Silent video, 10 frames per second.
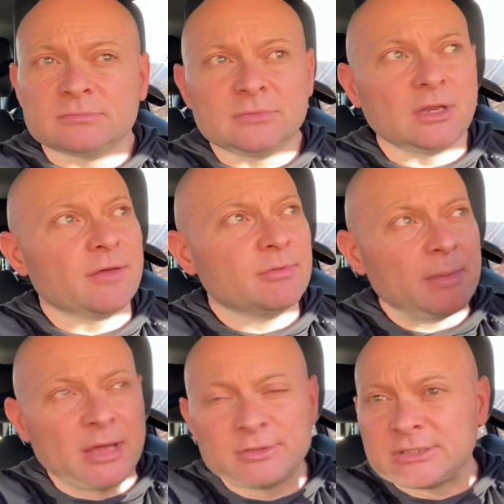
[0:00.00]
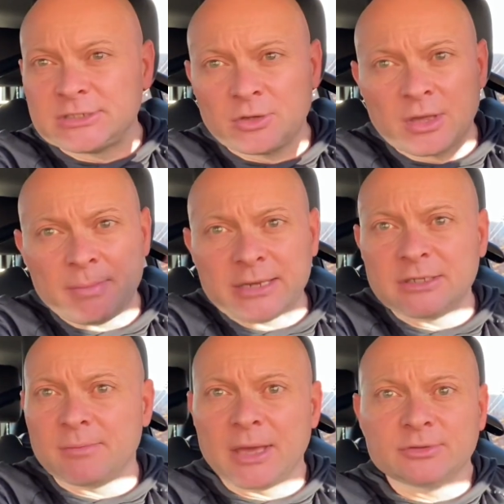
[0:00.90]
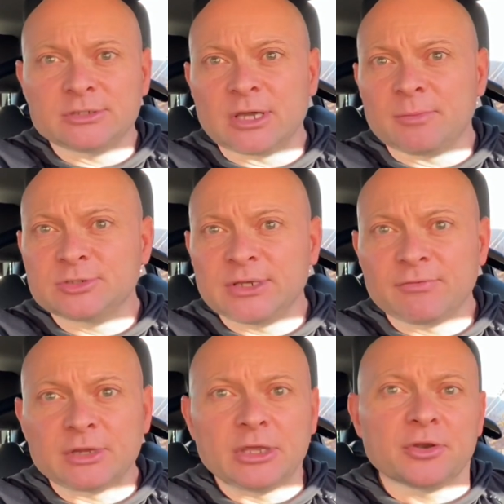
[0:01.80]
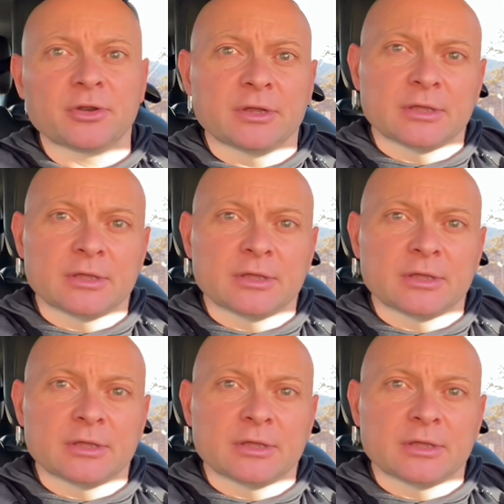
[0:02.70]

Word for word: Loved the mountains. Still come back to the mountains almost every year.